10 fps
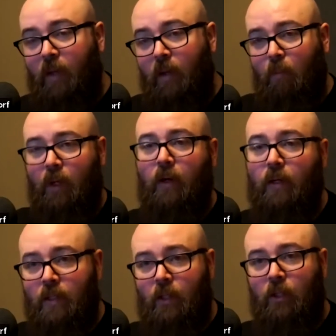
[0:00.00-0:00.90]
bring
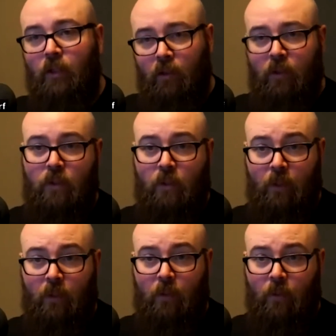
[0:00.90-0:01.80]
on a teacher and learn
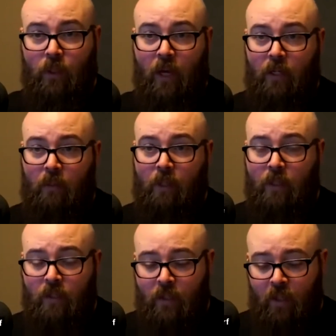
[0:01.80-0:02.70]
something new in 90
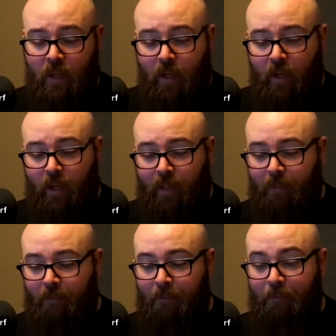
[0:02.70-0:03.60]
minutes.
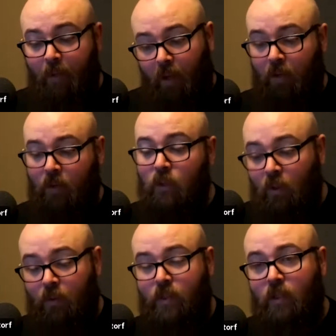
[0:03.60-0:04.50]
I also
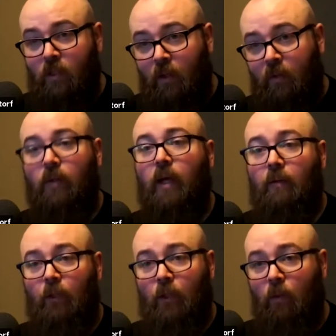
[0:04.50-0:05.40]
host another
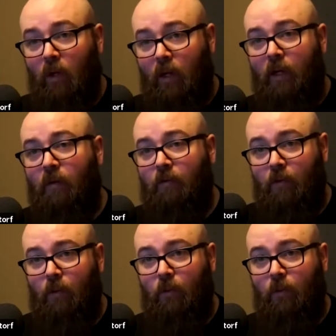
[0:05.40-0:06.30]
live show where I
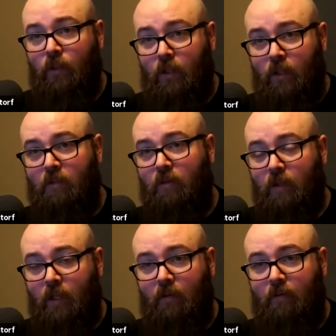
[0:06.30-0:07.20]
interview successful
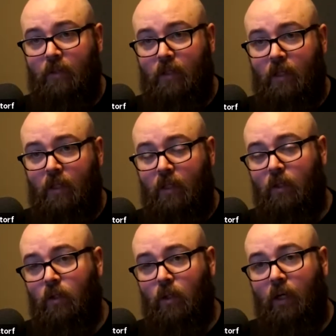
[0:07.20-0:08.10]
devs in the
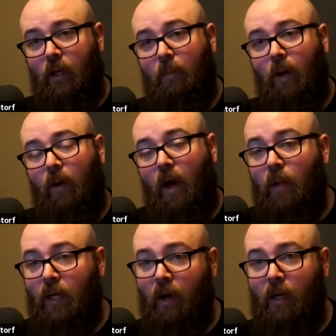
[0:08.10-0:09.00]
industry about how
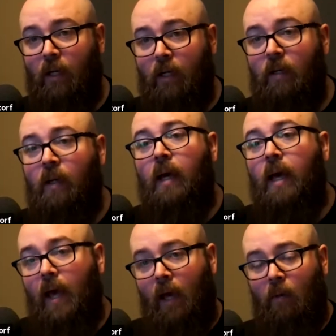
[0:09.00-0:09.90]
they got in
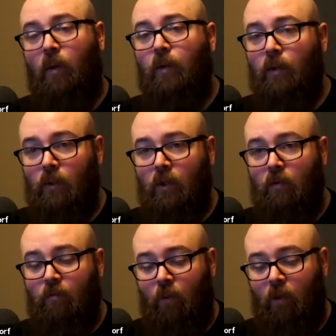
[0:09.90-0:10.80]
and what they're
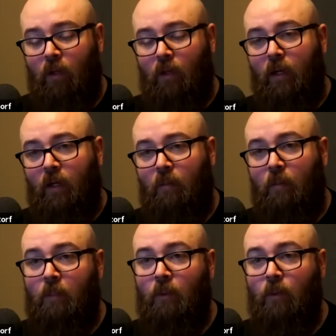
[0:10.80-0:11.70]
looking for in
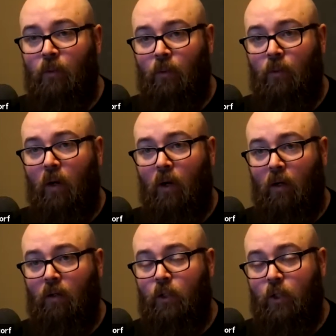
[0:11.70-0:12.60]
people who
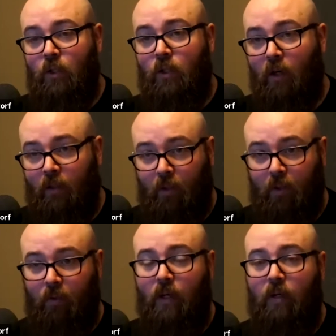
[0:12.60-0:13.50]
are just starting their
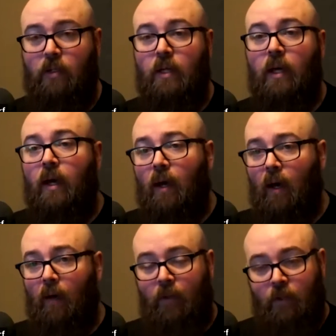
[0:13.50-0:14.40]
careers.
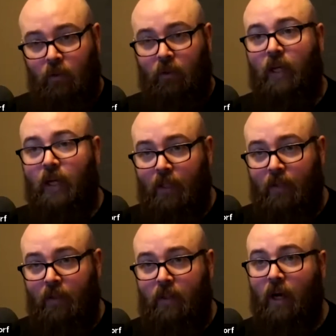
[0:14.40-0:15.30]
That's called
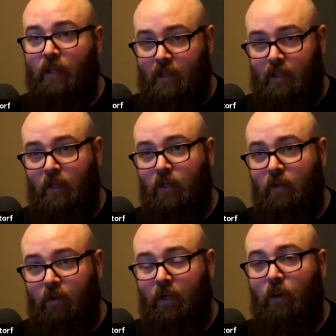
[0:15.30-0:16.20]
Connecting the Dots. That's on the
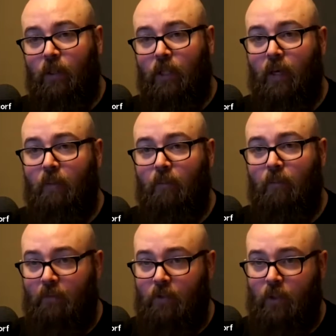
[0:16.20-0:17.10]
free Code Camp
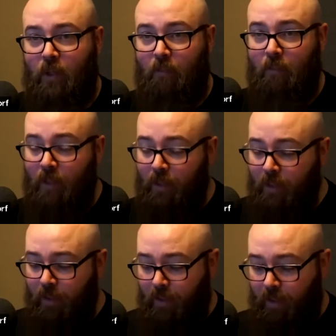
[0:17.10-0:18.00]
live stream.
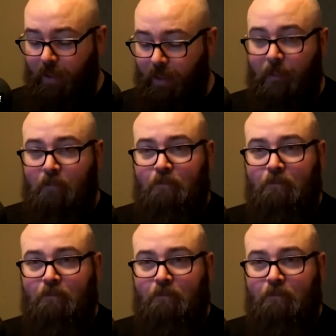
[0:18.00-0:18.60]
Um,